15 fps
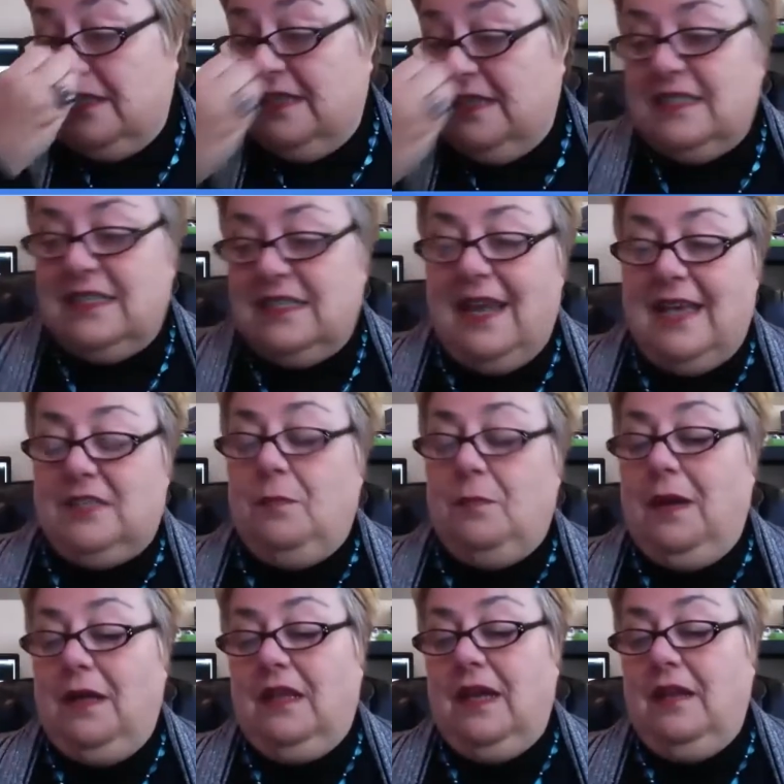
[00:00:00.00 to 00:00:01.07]
this last
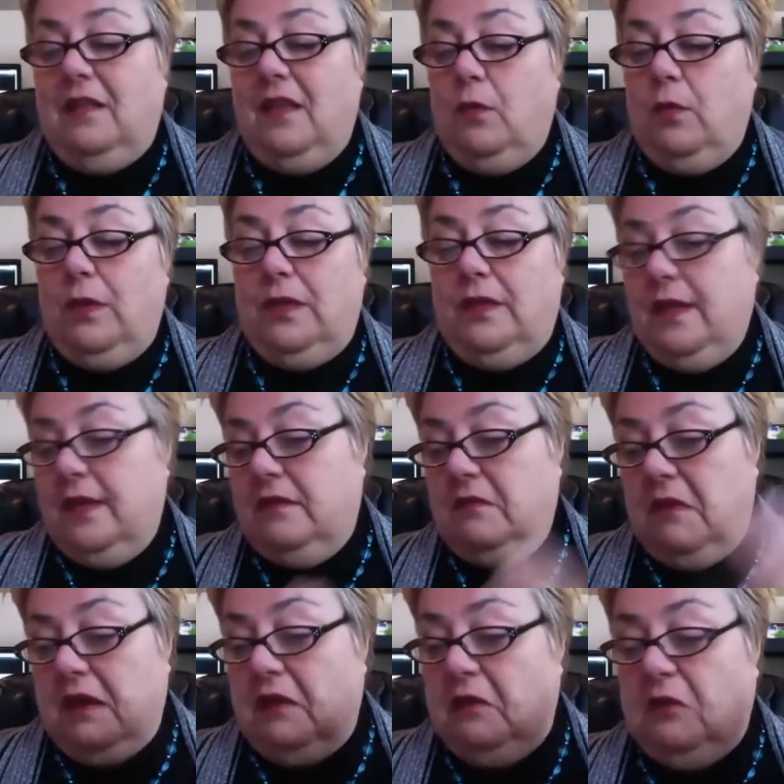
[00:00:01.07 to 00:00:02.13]
month, I think we did,
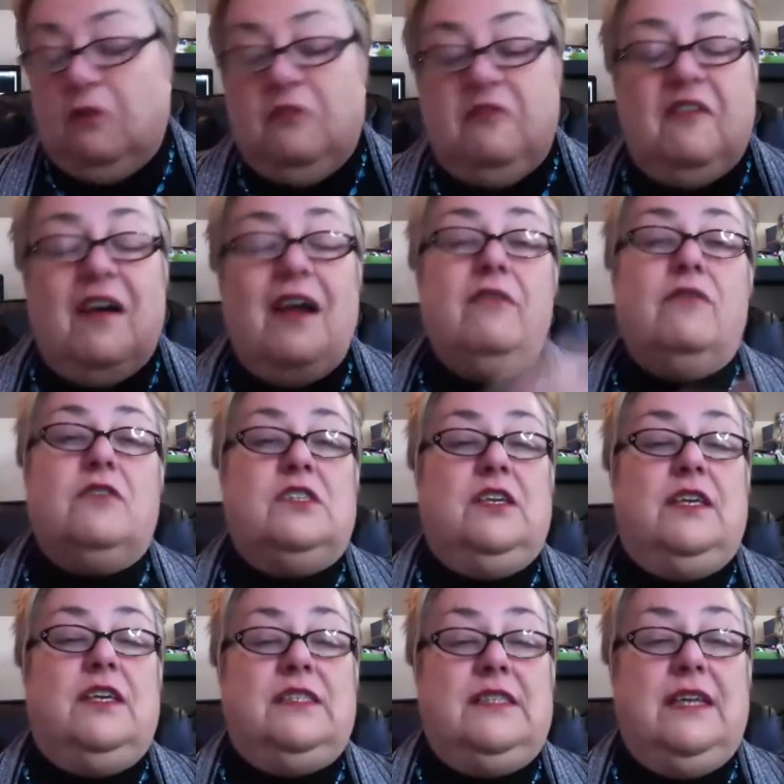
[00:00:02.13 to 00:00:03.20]
I don't know, five or
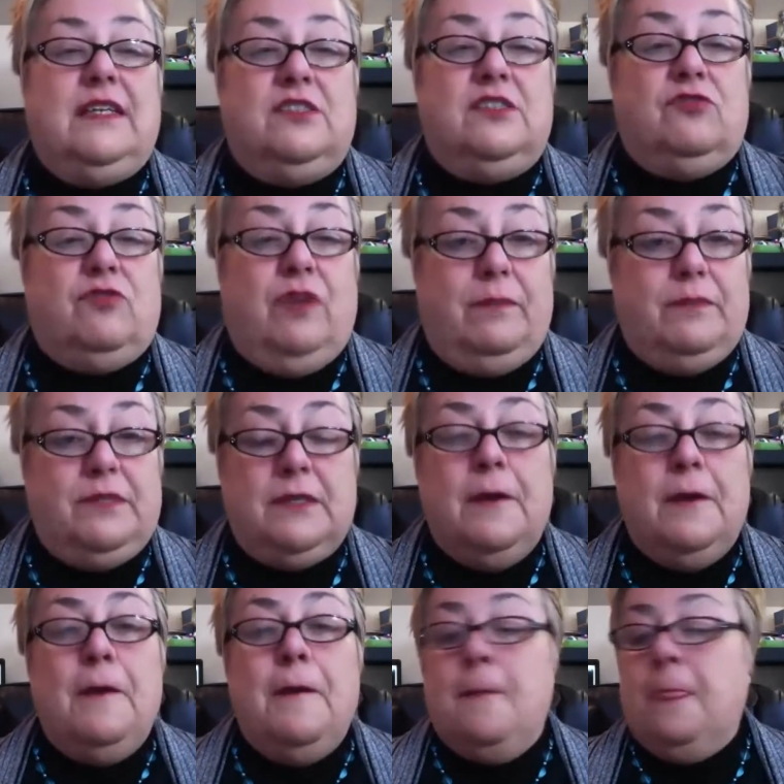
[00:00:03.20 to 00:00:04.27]
six trips.
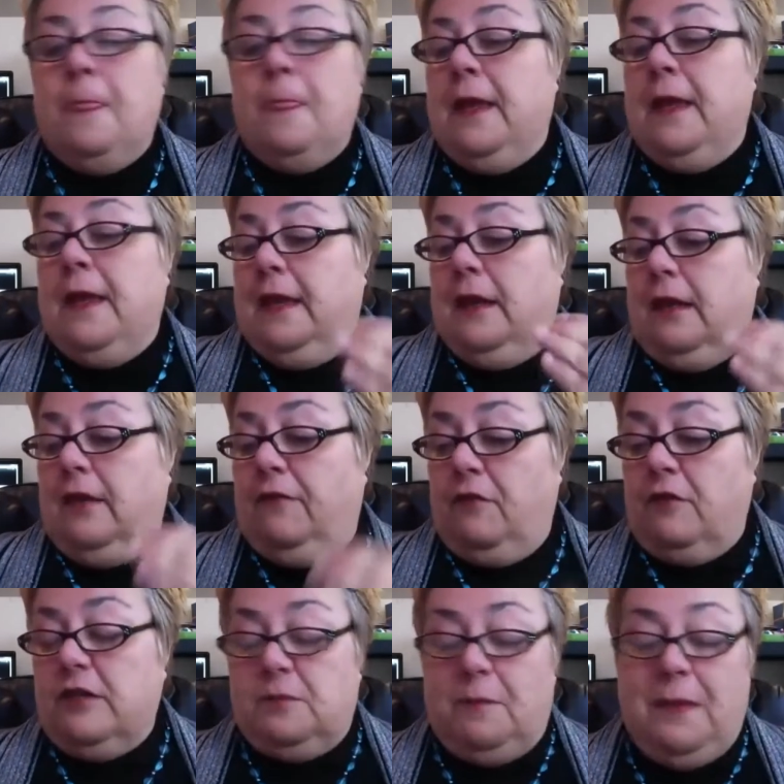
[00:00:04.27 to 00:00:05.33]
If
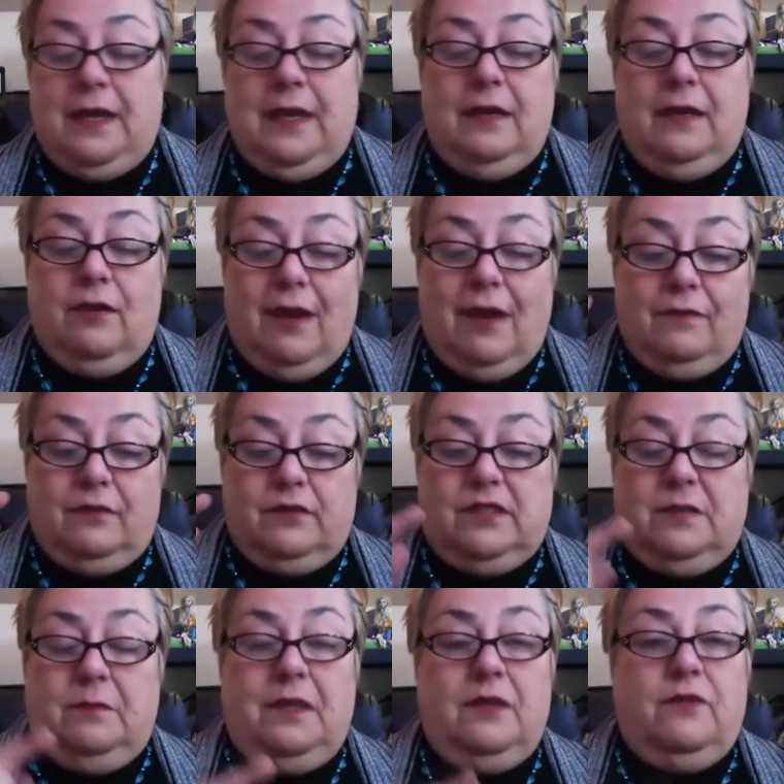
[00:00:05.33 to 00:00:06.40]
you're speaking, you have to
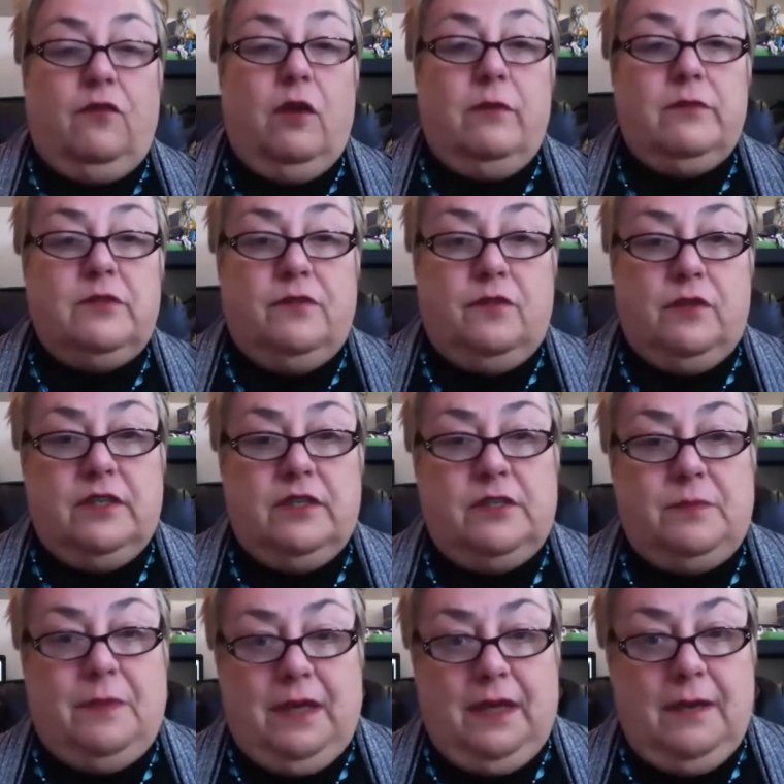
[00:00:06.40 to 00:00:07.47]
submit forms for the
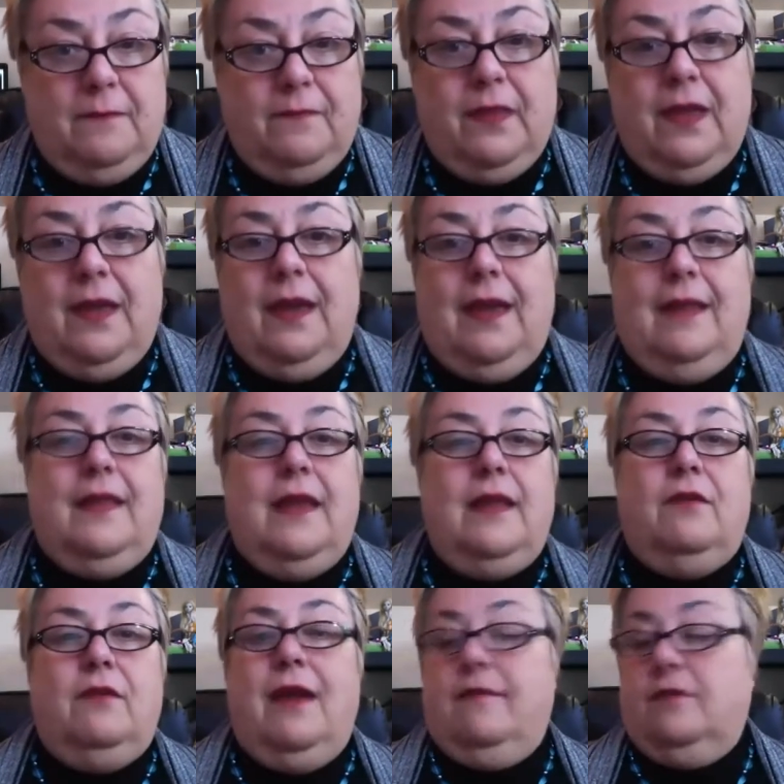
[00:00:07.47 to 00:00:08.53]
speaking, and then
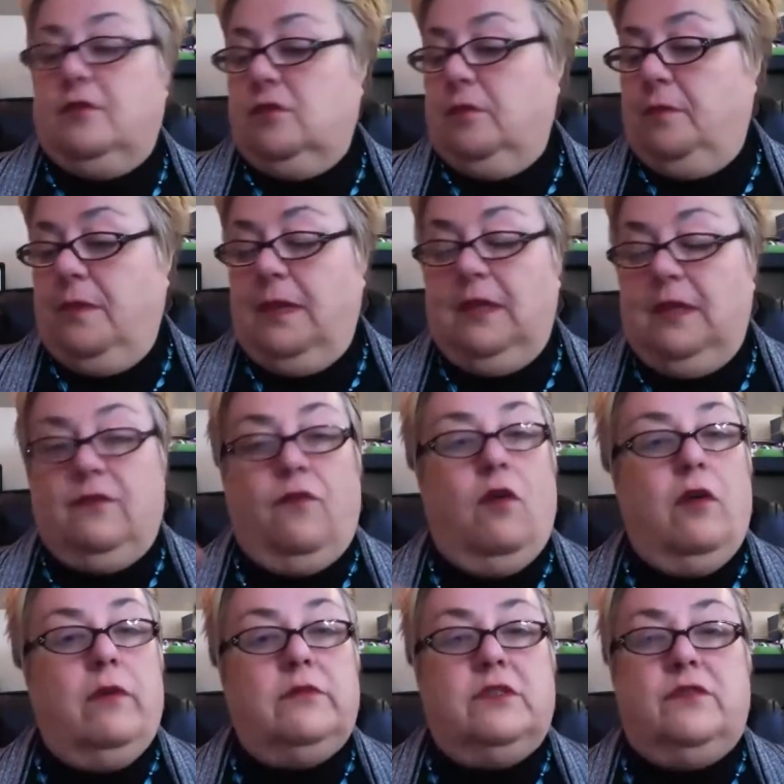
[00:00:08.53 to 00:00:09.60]
mm-hmm. you have to submit
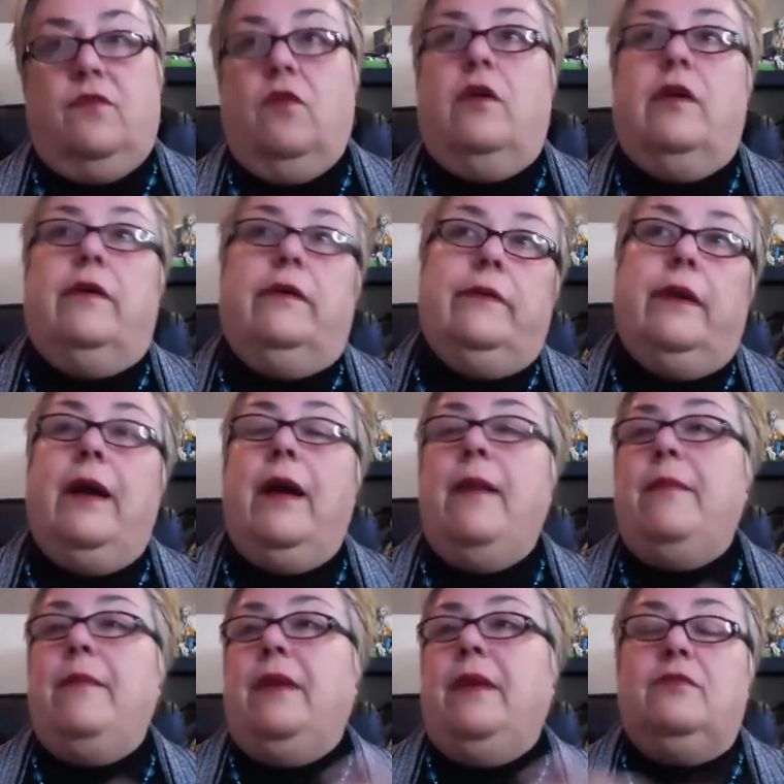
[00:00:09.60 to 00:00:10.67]
forms for. I
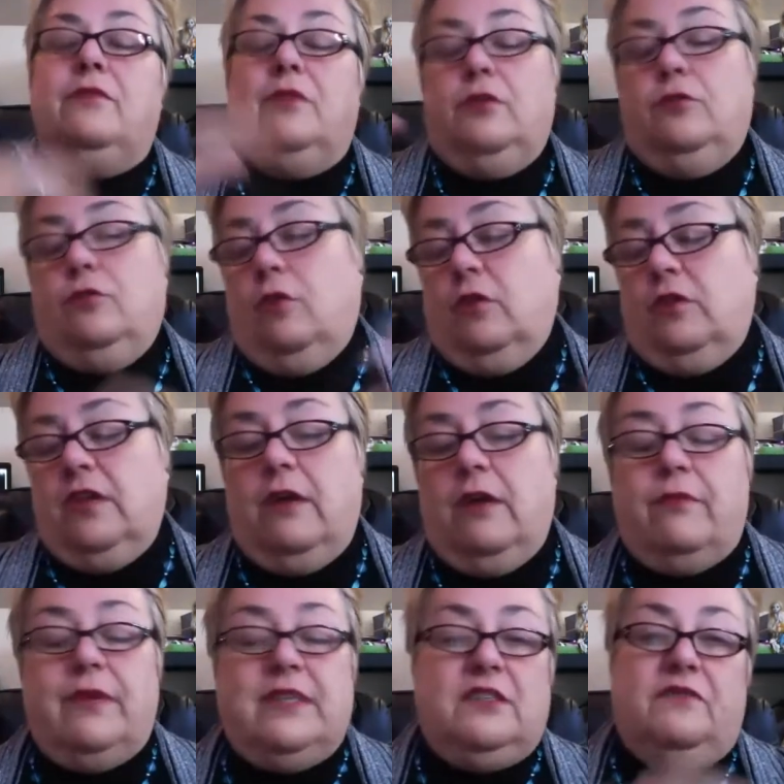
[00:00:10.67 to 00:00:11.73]
mean, you, you do hotel
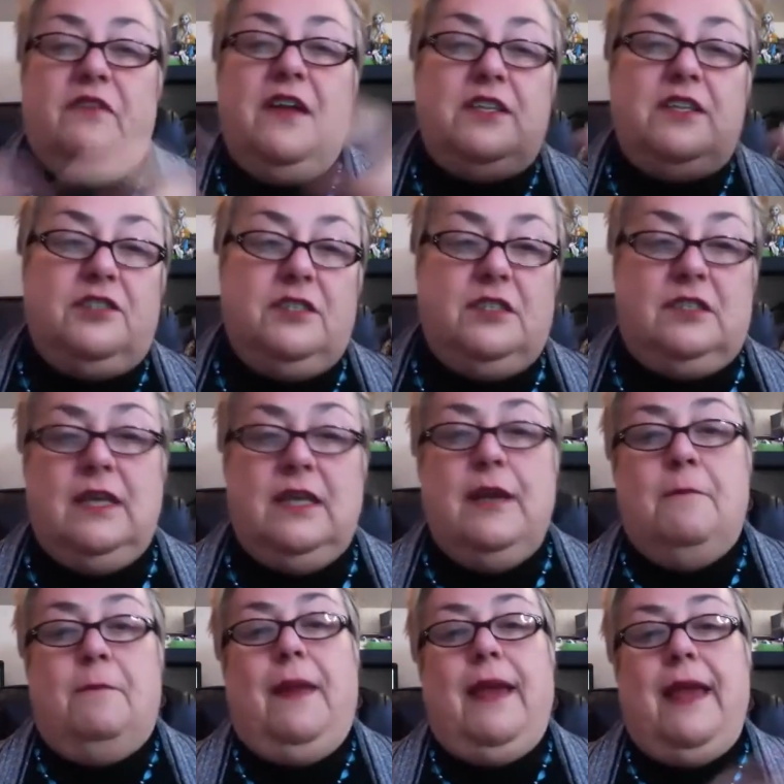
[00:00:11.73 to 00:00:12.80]
reservations,
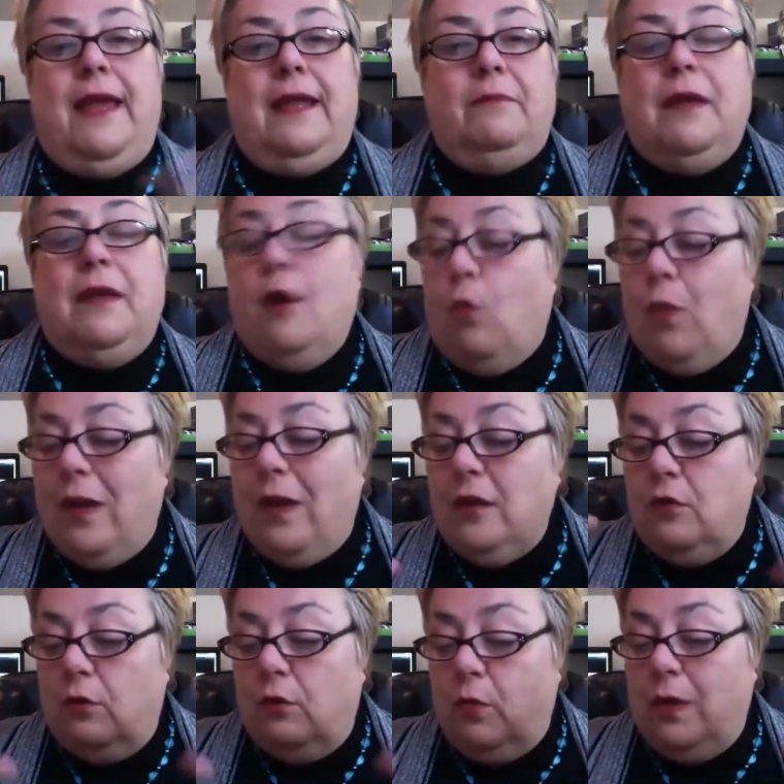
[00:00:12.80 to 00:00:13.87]
plane. When
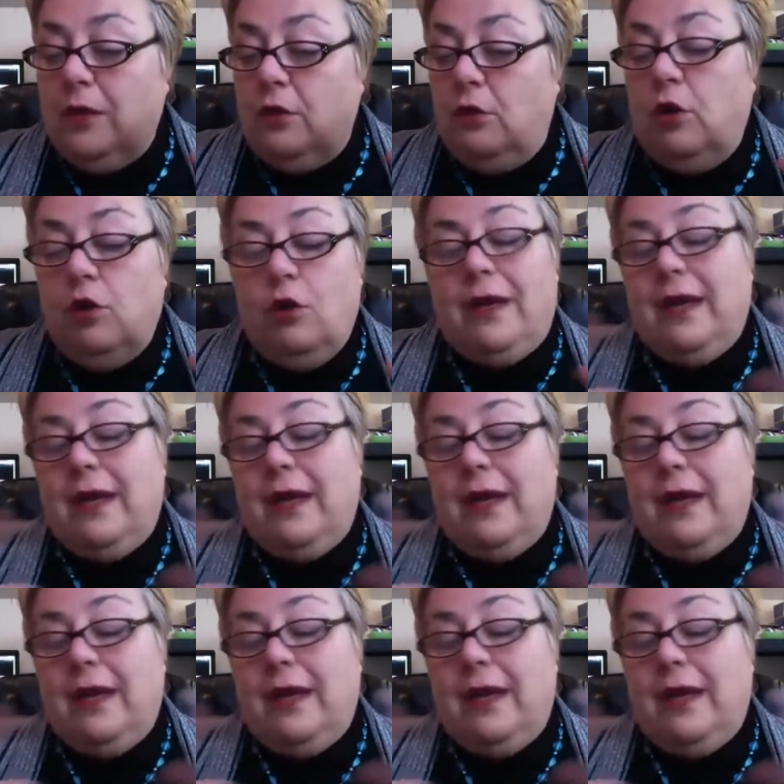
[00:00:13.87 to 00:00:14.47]
you when you look at